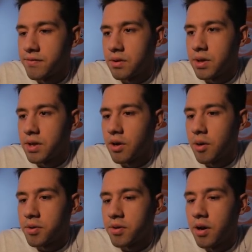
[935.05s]
Alright,
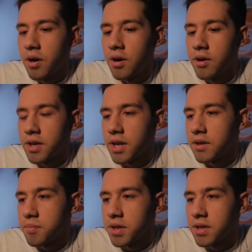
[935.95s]
Opera... Oh, okay,
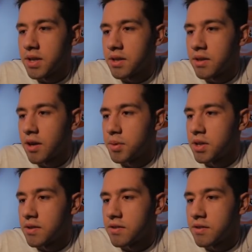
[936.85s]
he's playing that type of
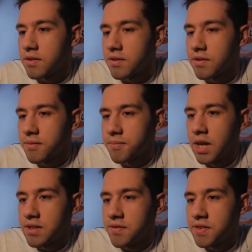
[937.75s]
nonsense.
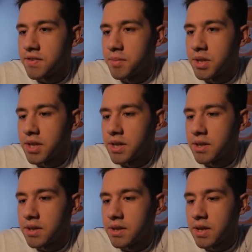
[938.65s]
Lots of Assimilate.
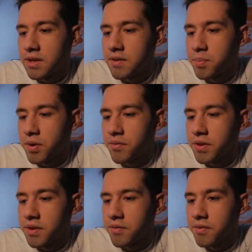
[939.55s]
That's
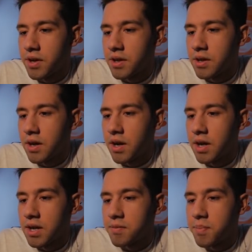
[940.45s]
perfectly fine.
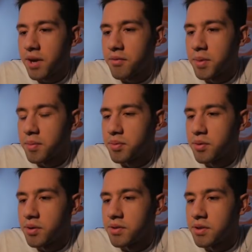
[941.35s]
Ah, that's bad for my
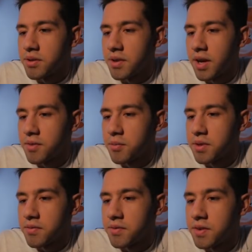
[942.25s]
Pugo, though. I have to win
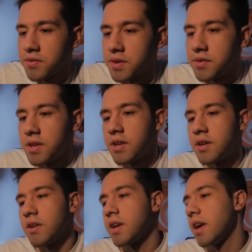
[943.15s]
the 50-50
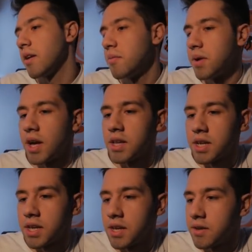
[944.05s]
here. Okay, we got
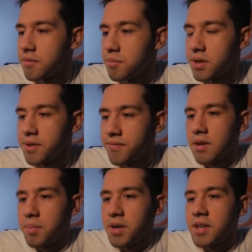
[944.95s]
lucky, but
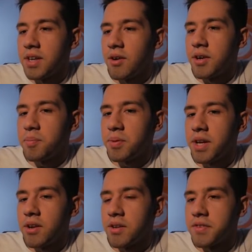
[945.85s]
he already
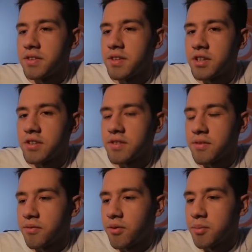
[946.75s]
played all of his Duchess
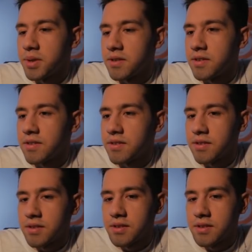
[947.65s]
Informants.